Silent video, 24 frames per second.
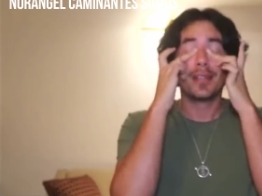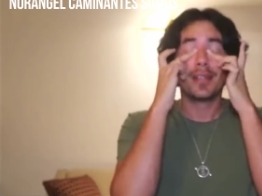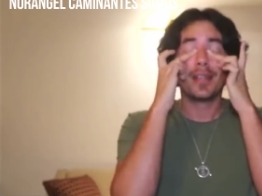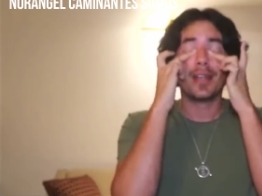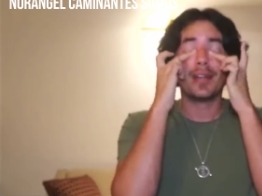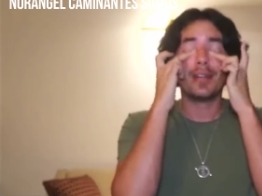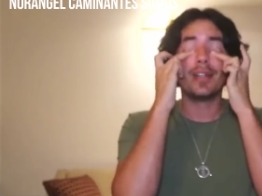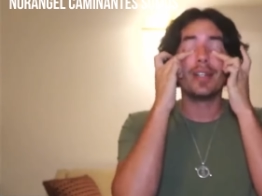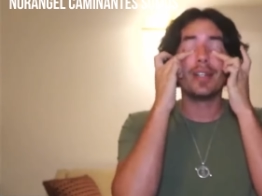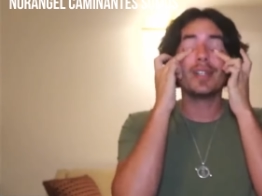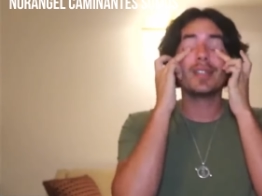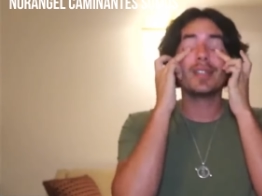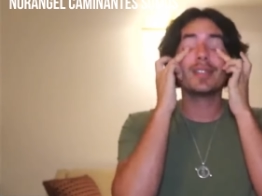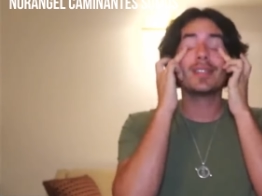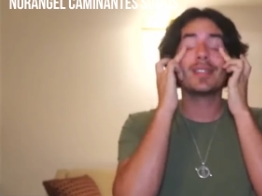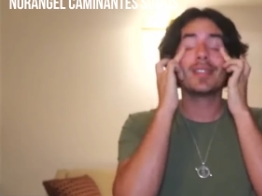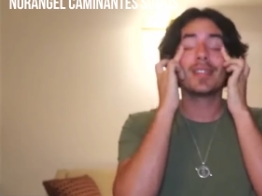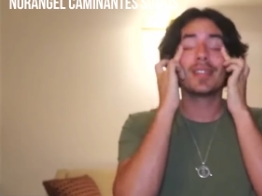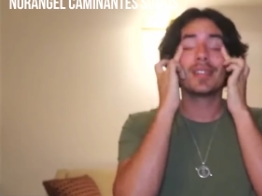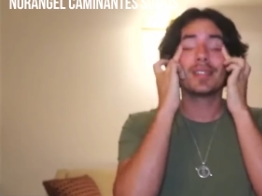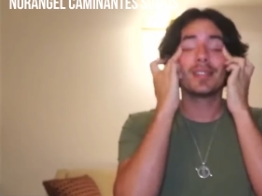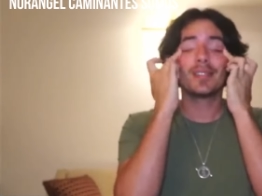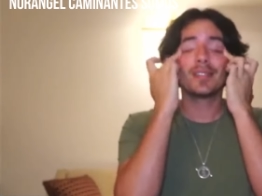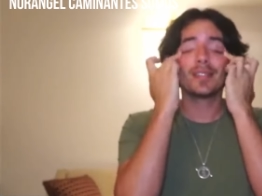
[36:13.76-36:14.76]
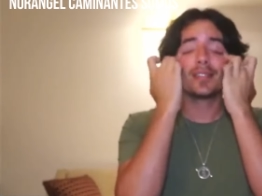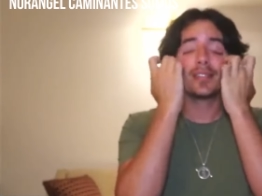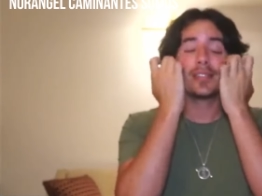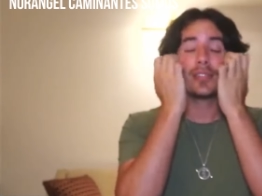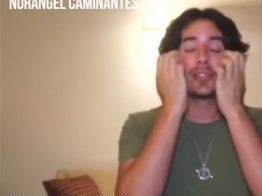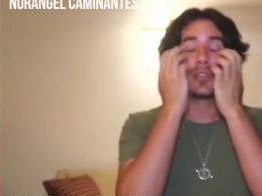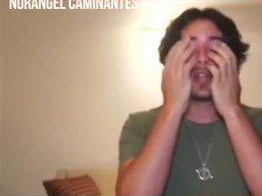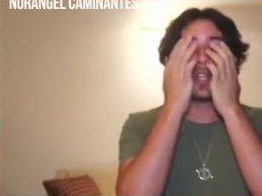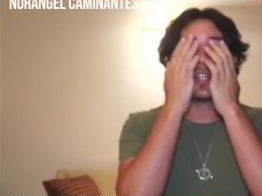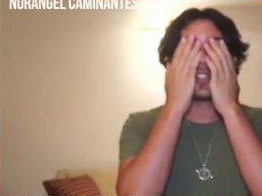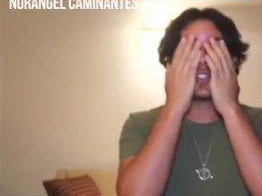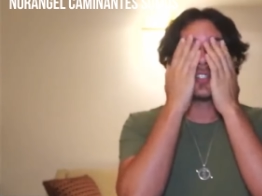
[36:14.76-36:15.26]
caressing,
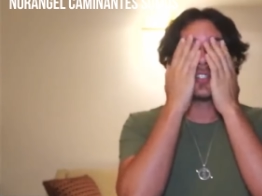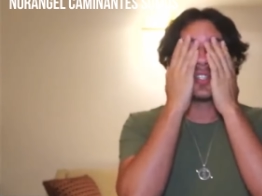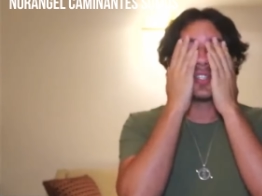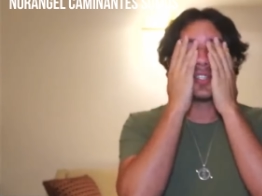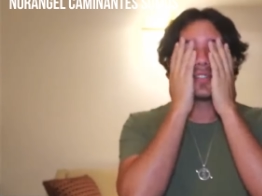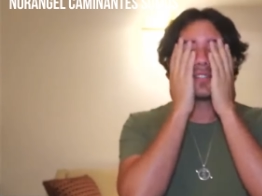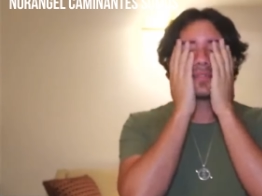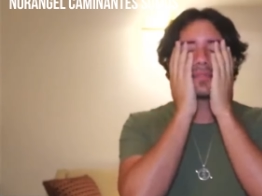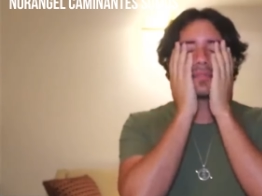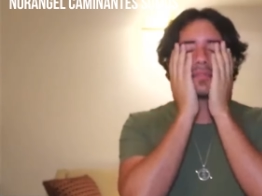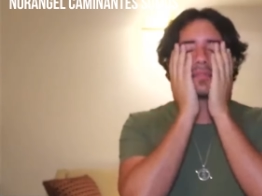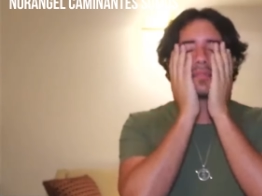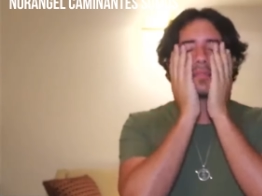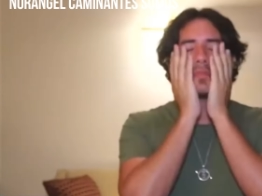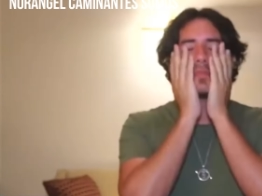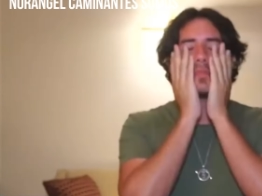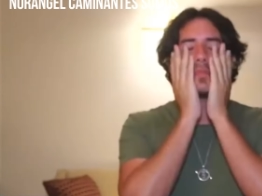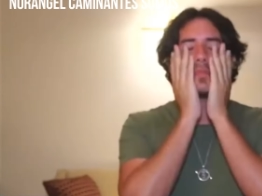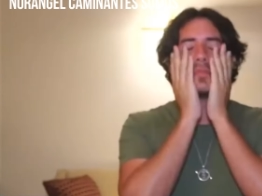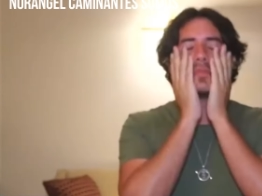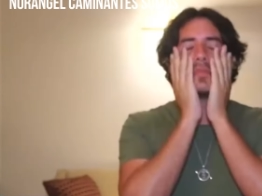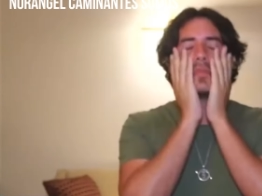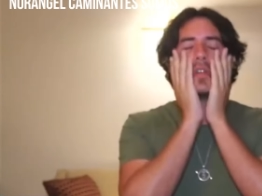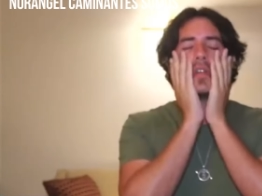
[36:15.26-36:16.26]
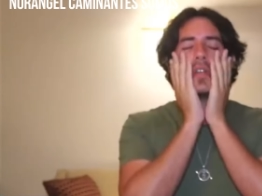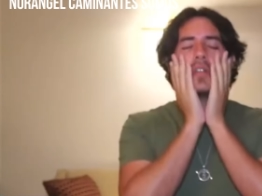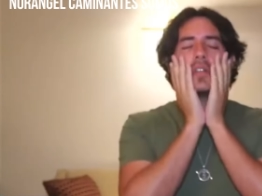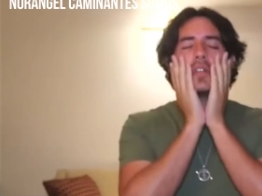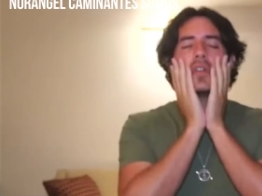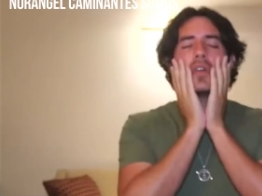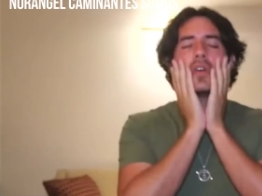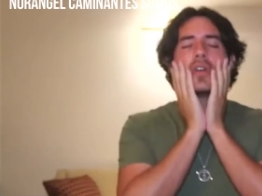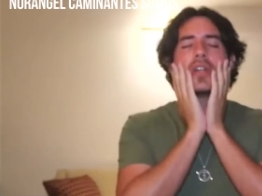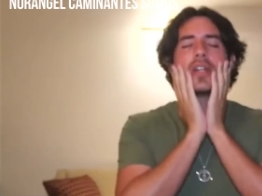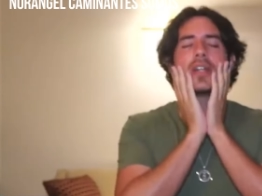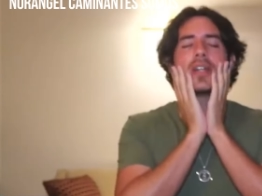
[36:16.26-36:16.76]
stretching, and
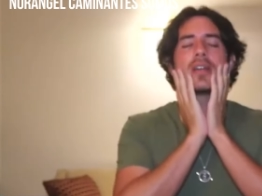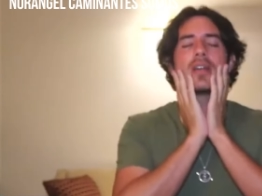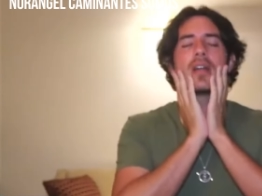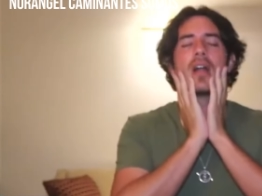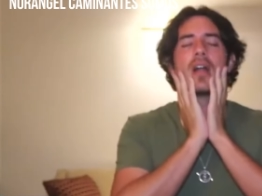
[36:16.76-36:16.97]
yawning.